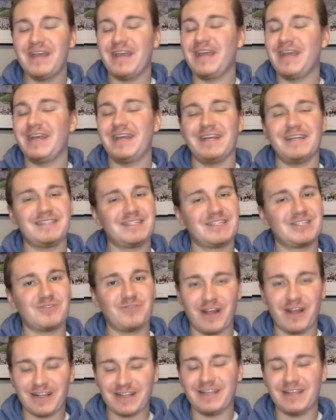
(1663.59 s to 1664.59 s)
It's
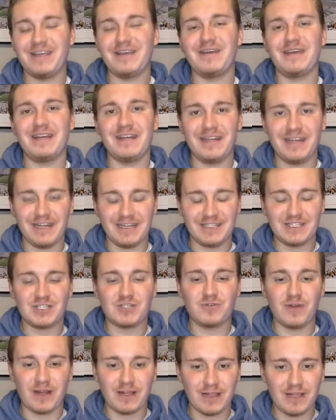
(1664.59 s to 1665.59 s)

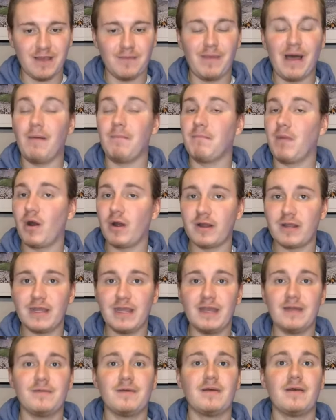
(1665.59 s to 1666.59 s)
strictly about
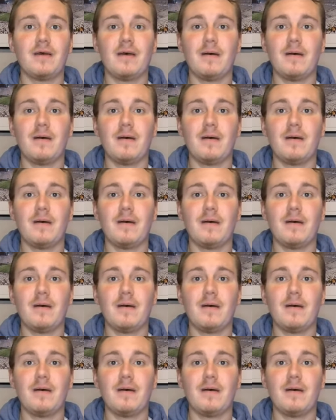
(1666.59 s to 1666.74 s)
market,